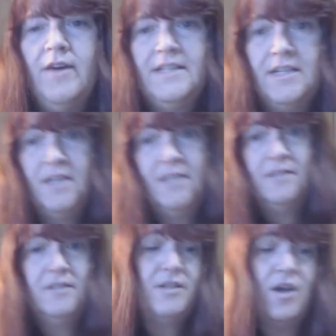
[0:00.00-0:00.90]
done,
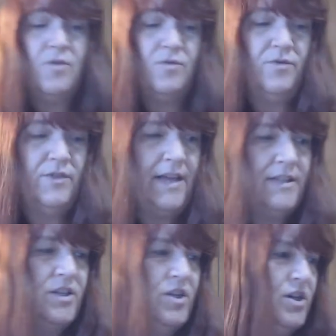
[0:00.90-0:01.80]
so
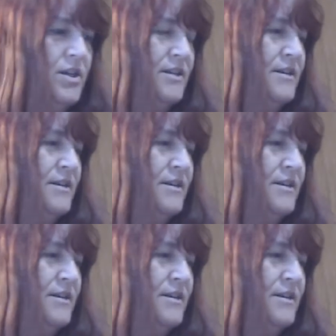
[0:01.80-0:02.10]
that's good.